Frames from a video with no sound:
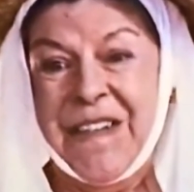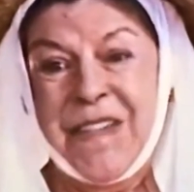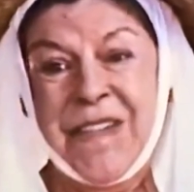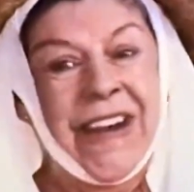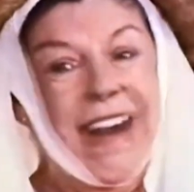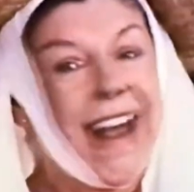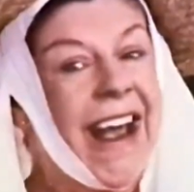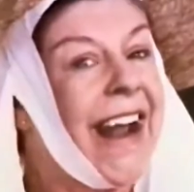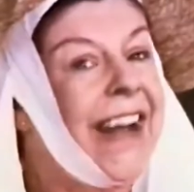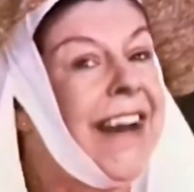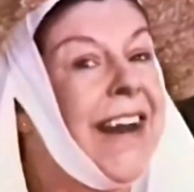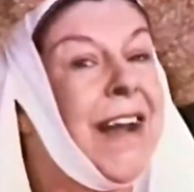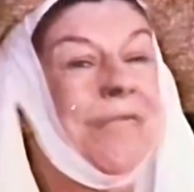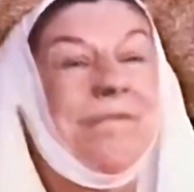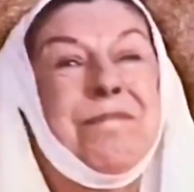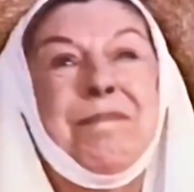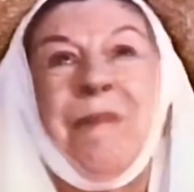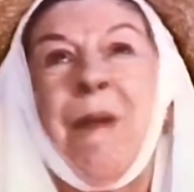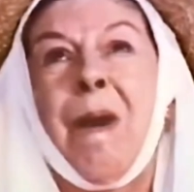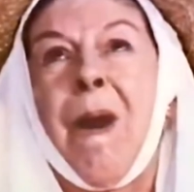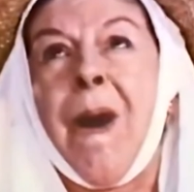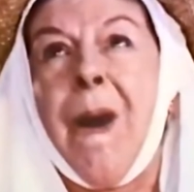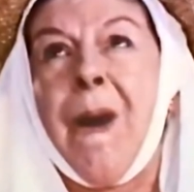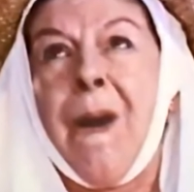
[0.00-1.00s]
We had a
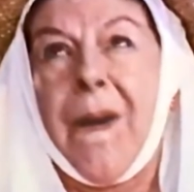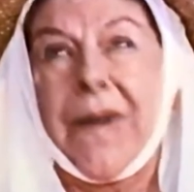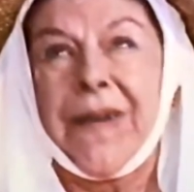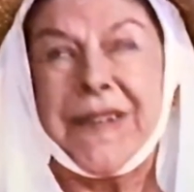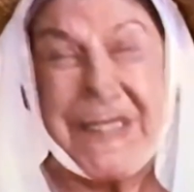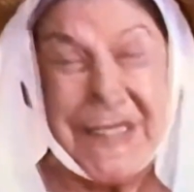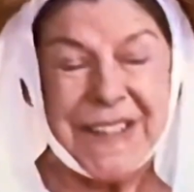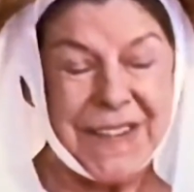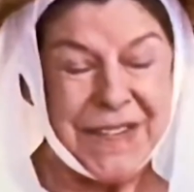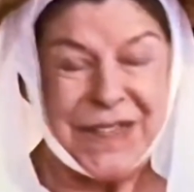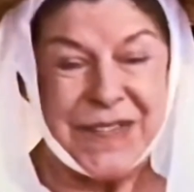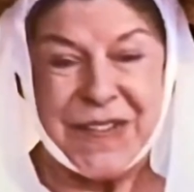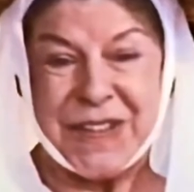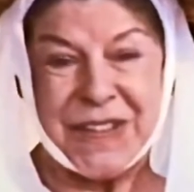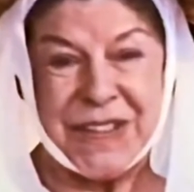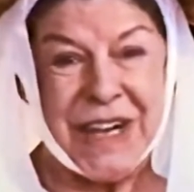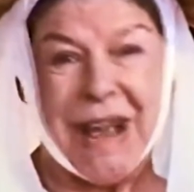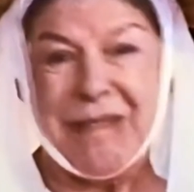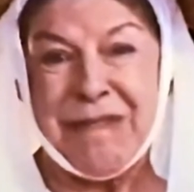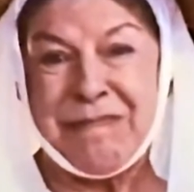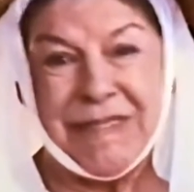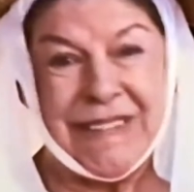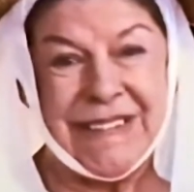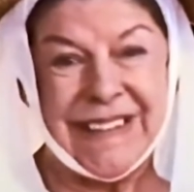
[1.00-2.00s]
mort of
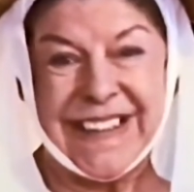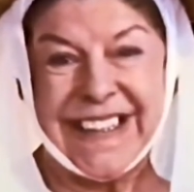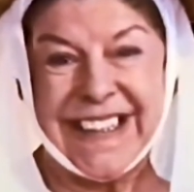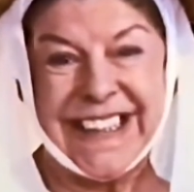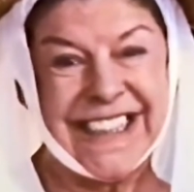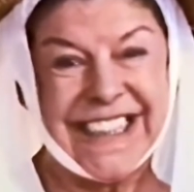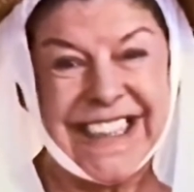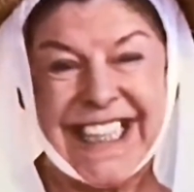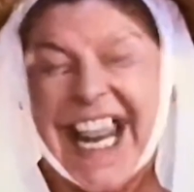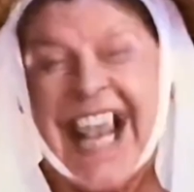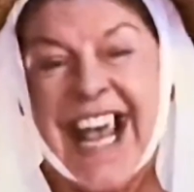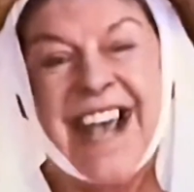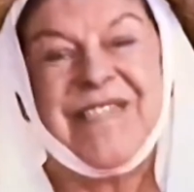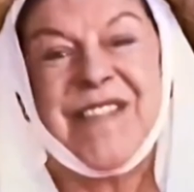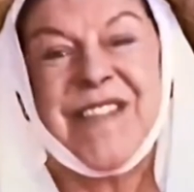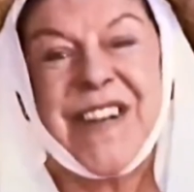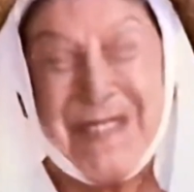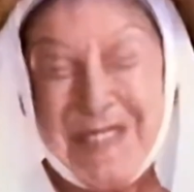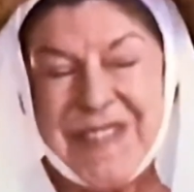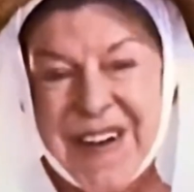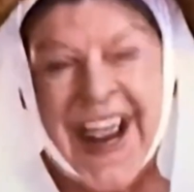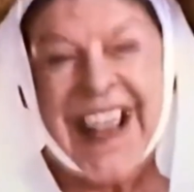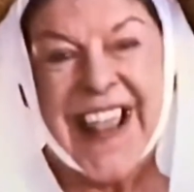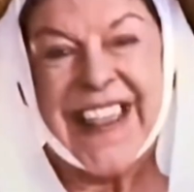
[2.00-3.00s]
trouble and
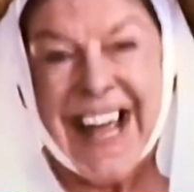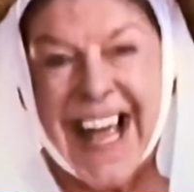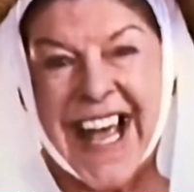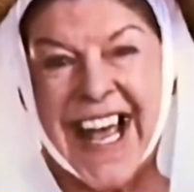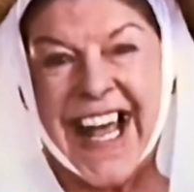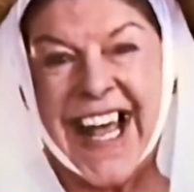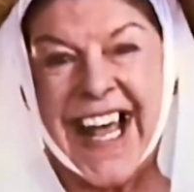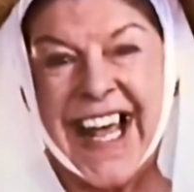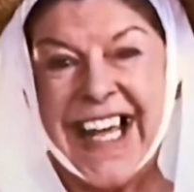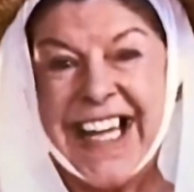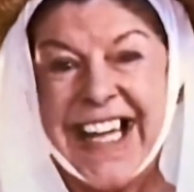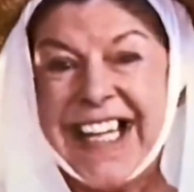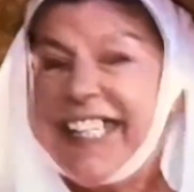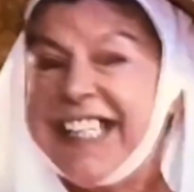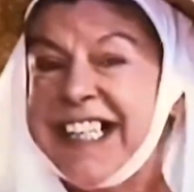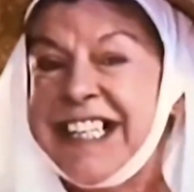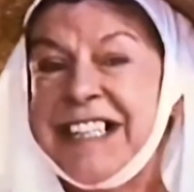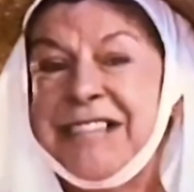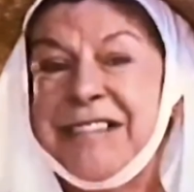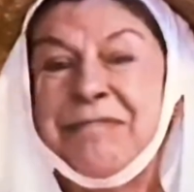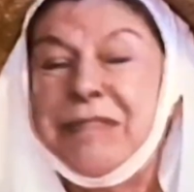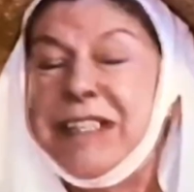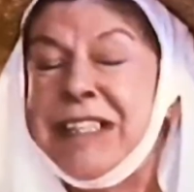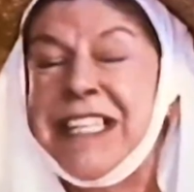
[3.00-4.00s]
heavy weather.
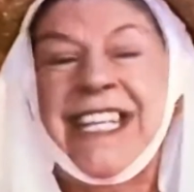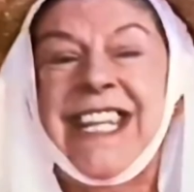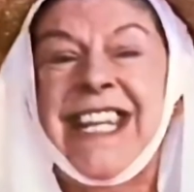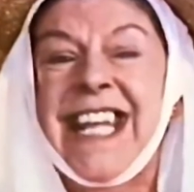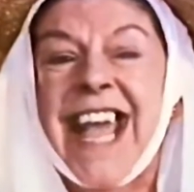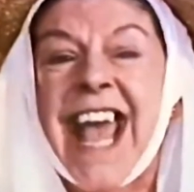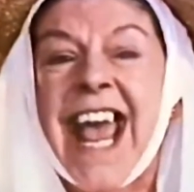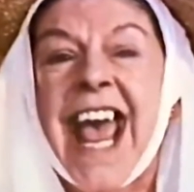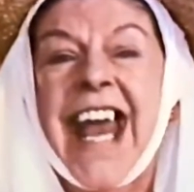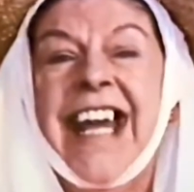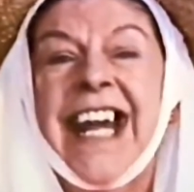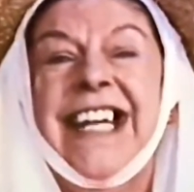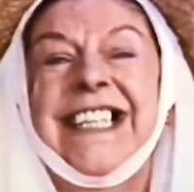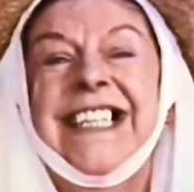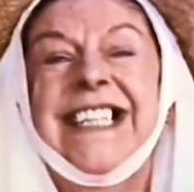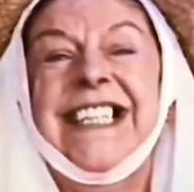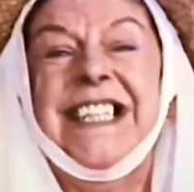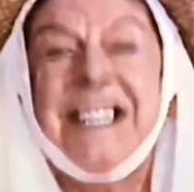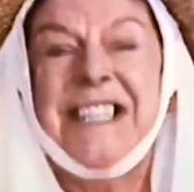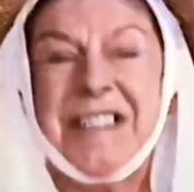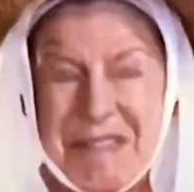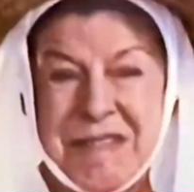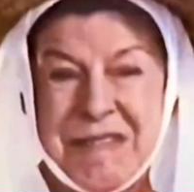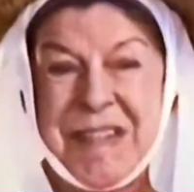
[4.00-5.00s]
But in the end,
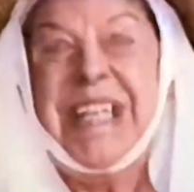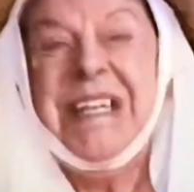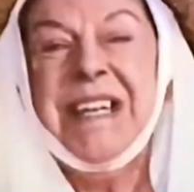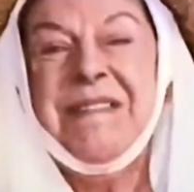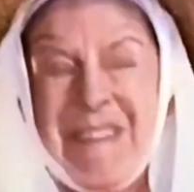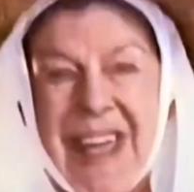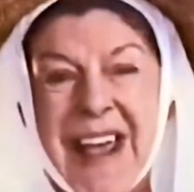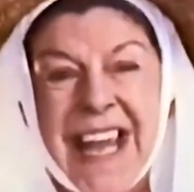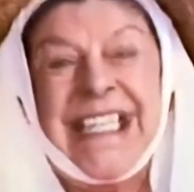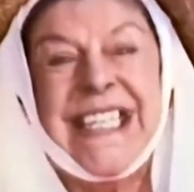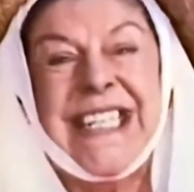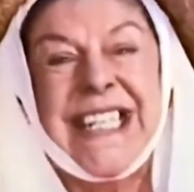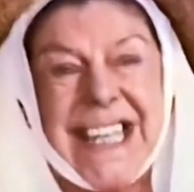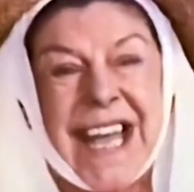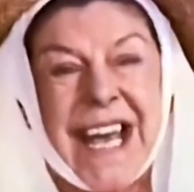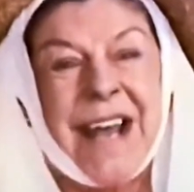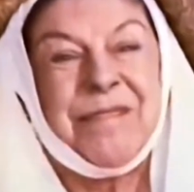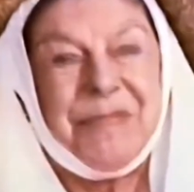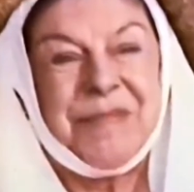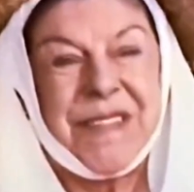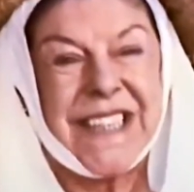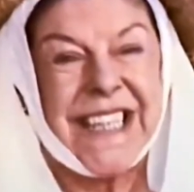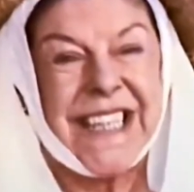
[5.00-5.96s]
we made it up